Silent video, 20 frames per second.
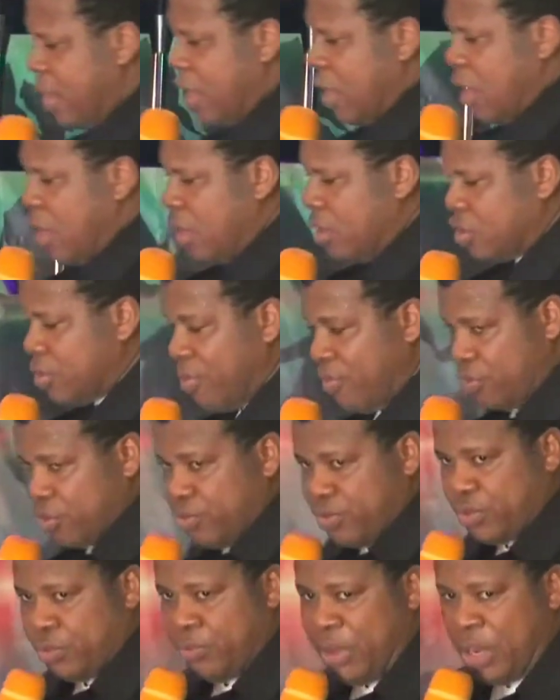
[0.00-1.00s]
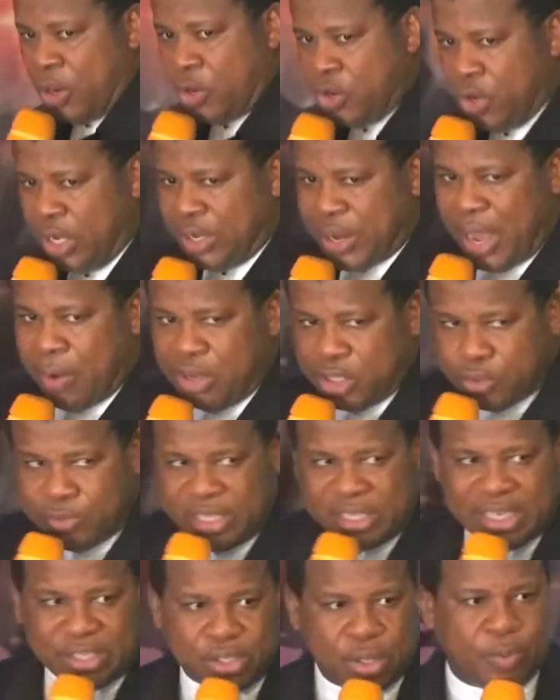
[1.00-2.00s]
Some of you might not know it. I went to
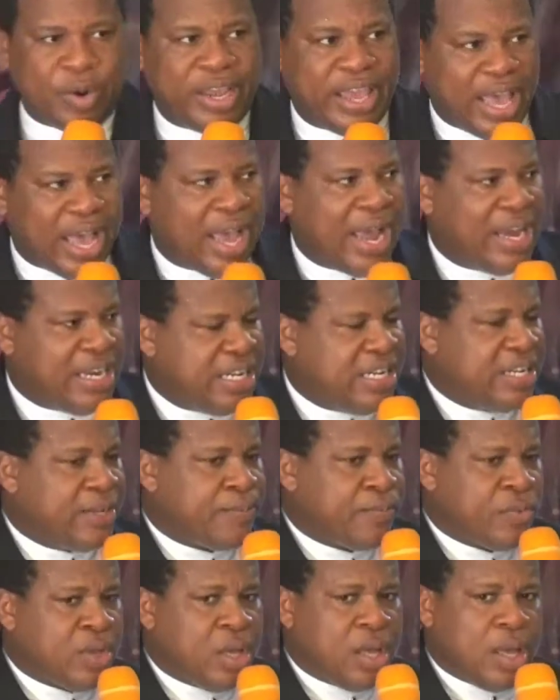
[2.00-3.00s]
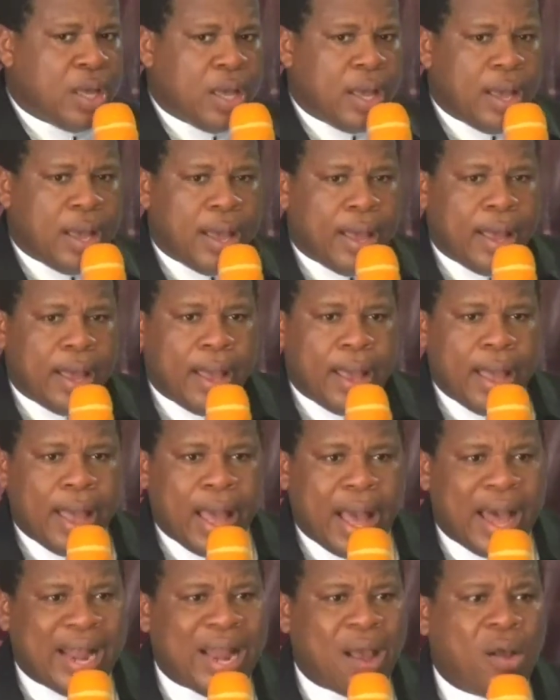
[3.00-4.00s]
minister somewhere. Yeah, I did.
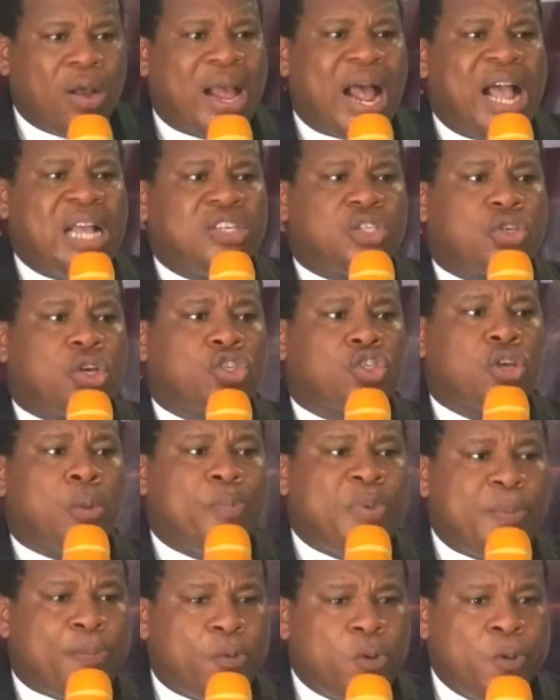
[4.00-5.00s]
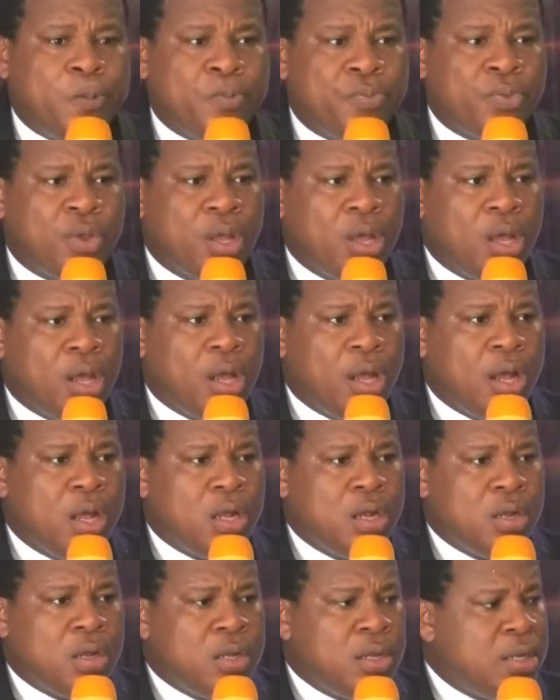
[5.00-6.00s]
And I saw some people.
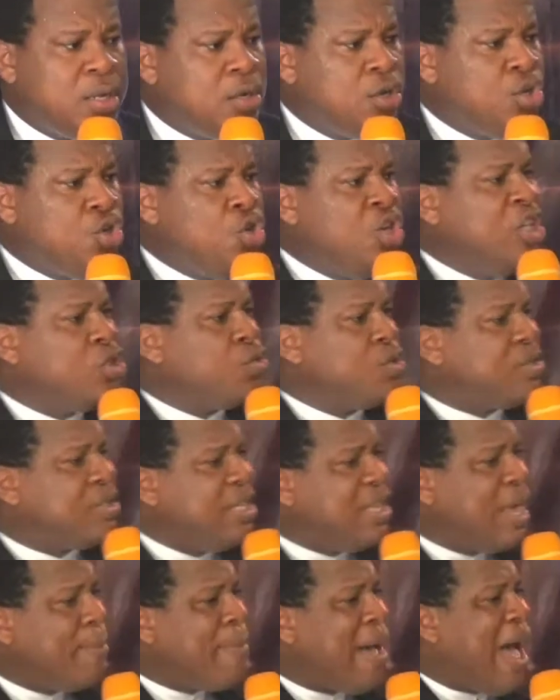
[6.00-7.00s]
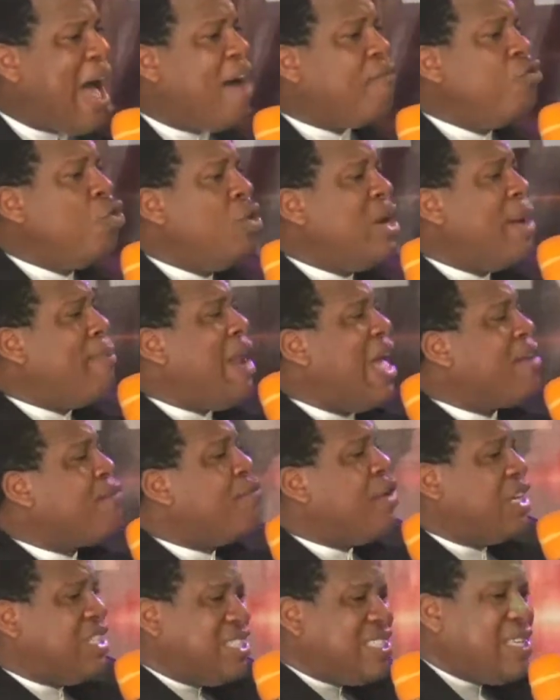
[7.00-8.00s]
You need to see them. I've known them like
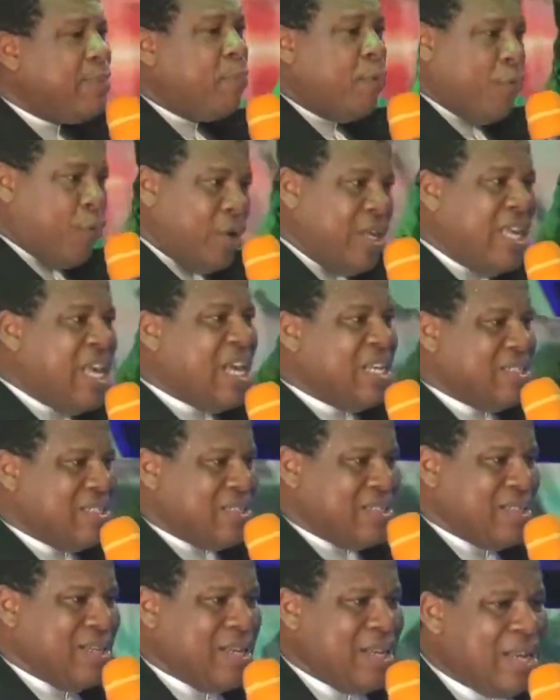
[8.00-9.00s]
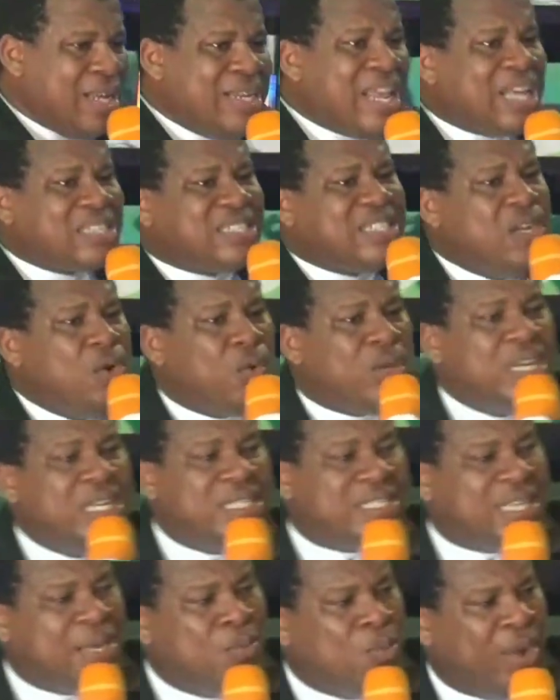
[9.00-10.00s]
vegetables. They're still looking the
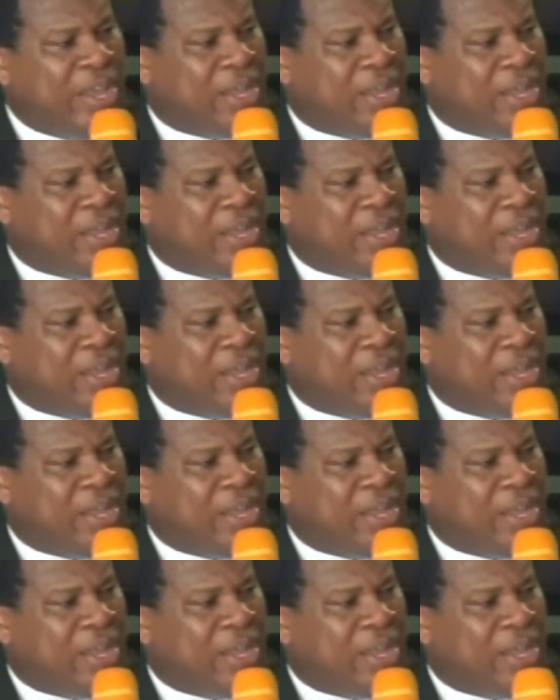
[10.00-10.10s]
same way.